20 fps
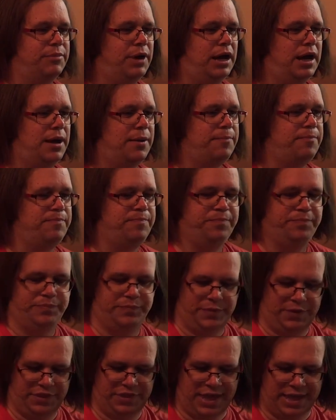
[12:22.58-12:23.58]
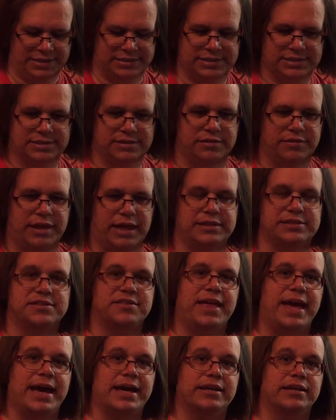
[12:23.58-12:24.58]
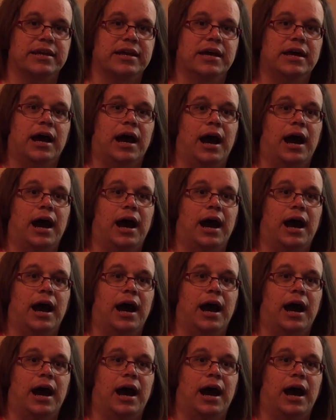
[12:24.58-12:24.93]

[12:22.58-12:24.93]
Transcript: That's that.